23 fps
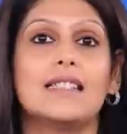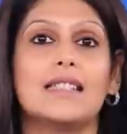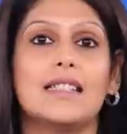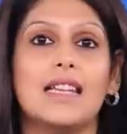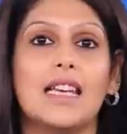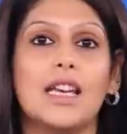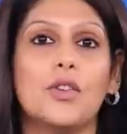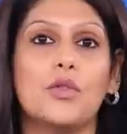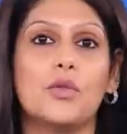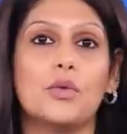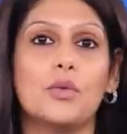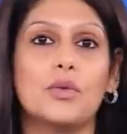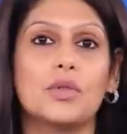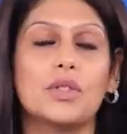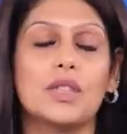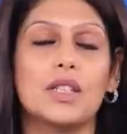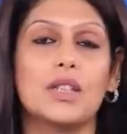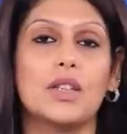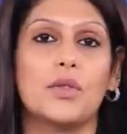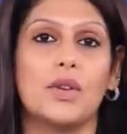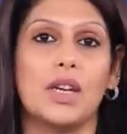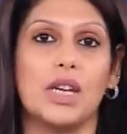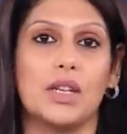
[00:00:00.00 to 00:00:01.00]
sea routes
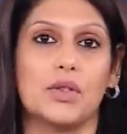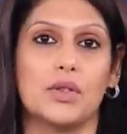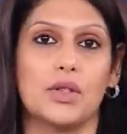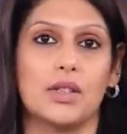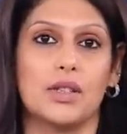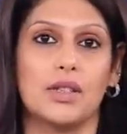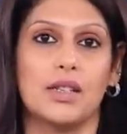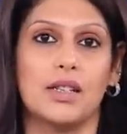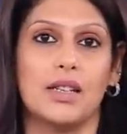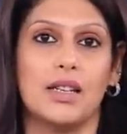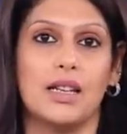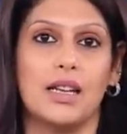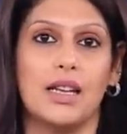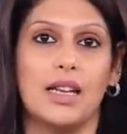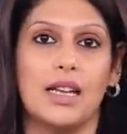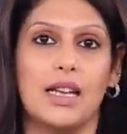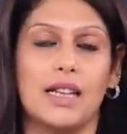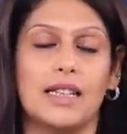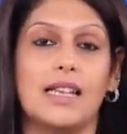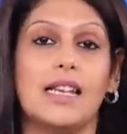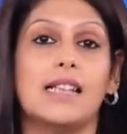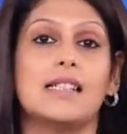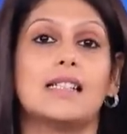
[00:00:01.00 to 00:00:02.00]
in the region.
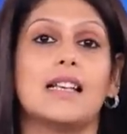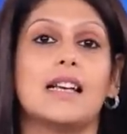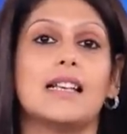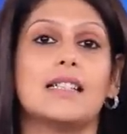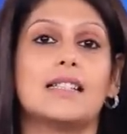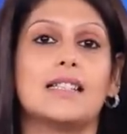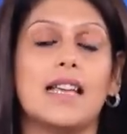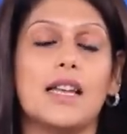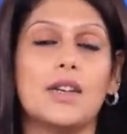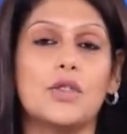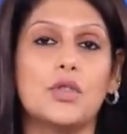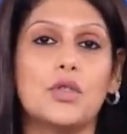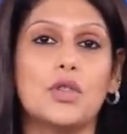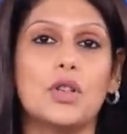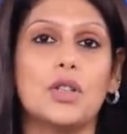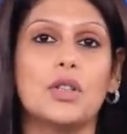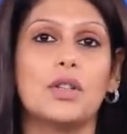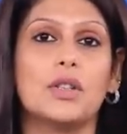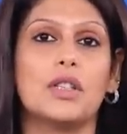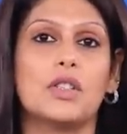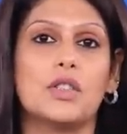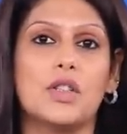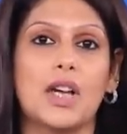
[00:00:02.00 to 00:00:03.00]
These are
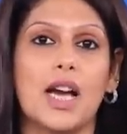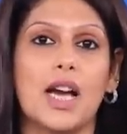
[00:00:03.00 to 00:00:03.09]
essential to the